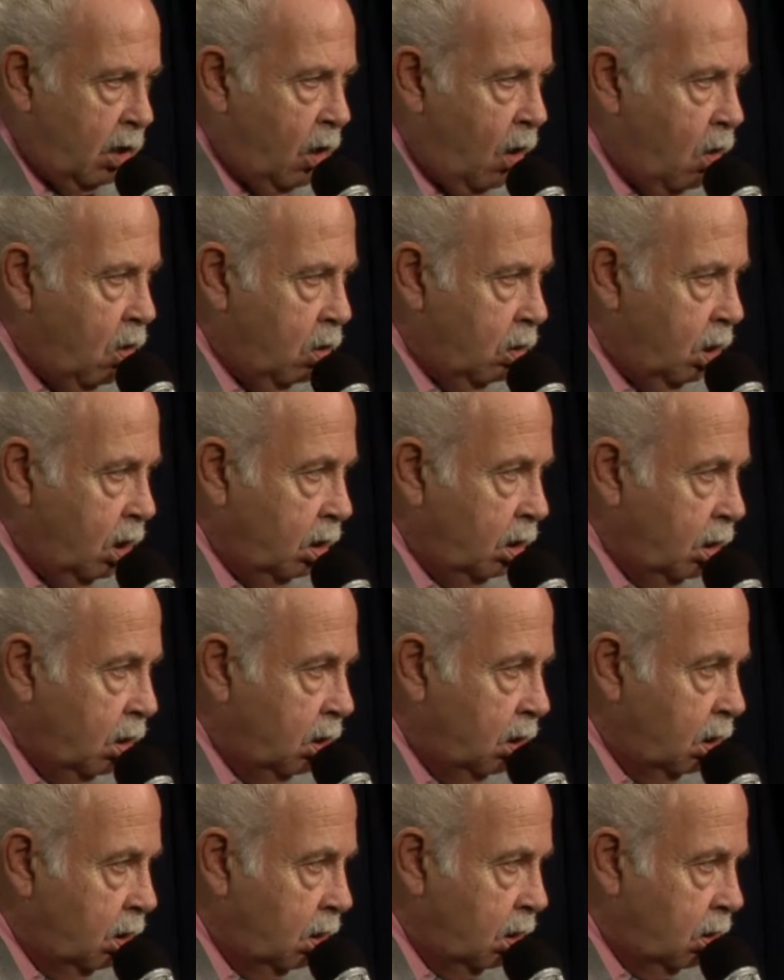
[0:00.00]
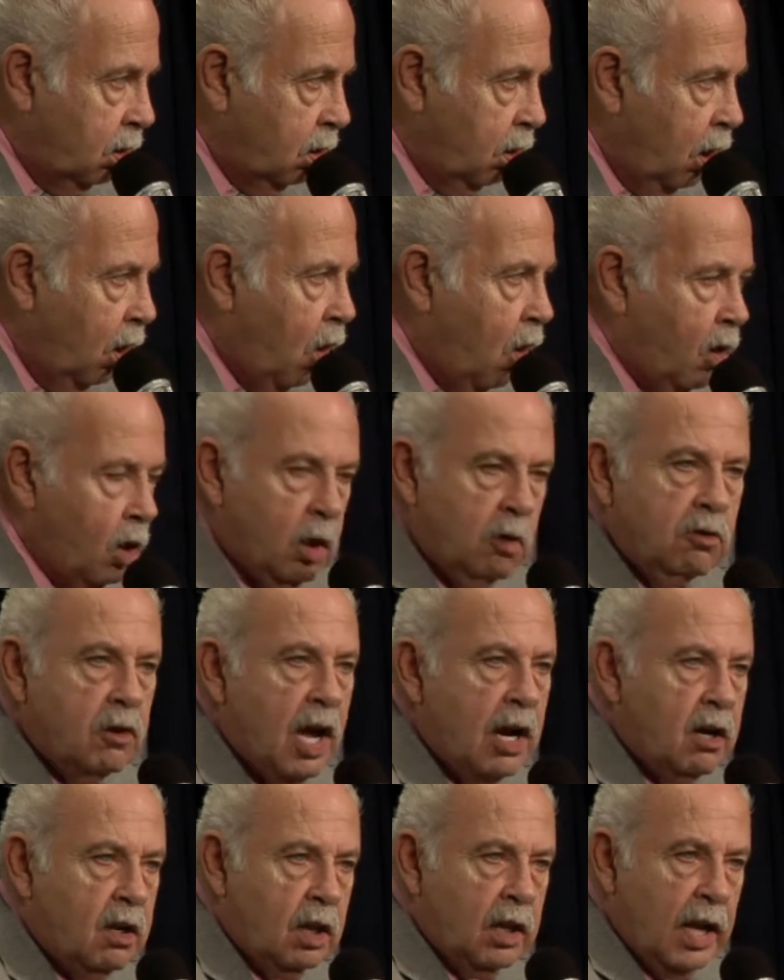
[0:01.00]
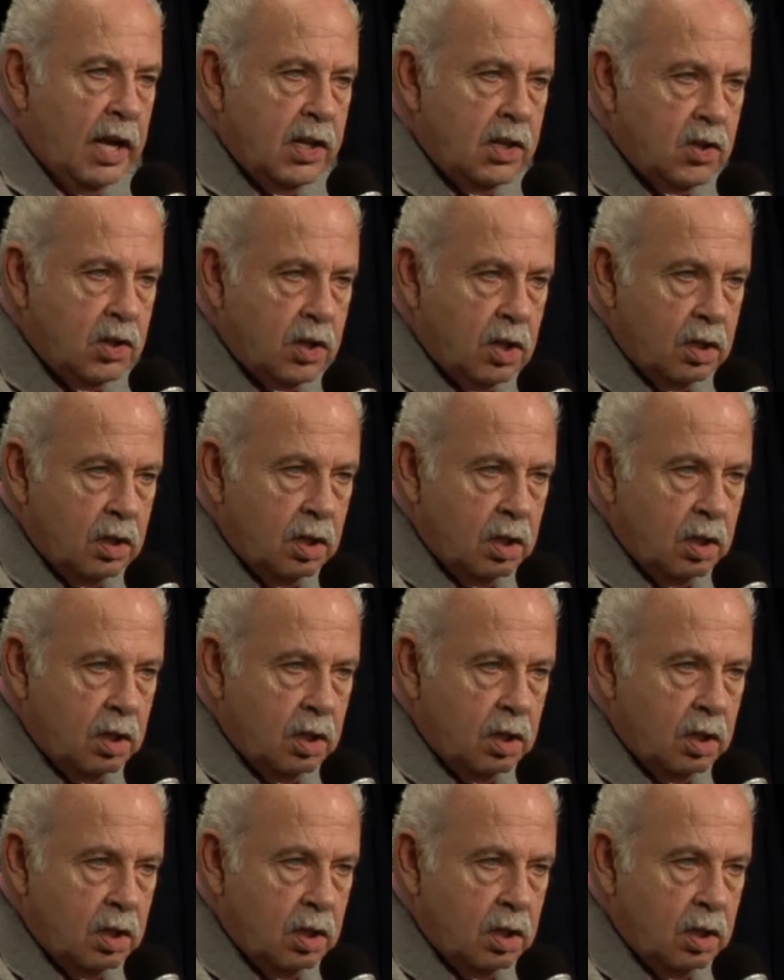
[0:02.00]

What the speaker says: Holder or Loretta Lynch